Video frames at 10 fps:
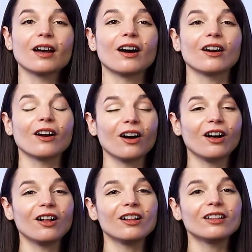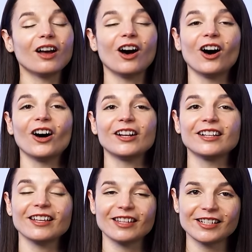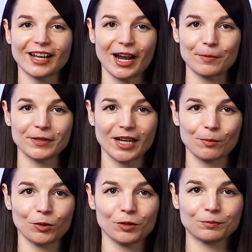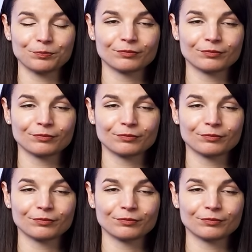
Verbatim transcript: are all on the timetable.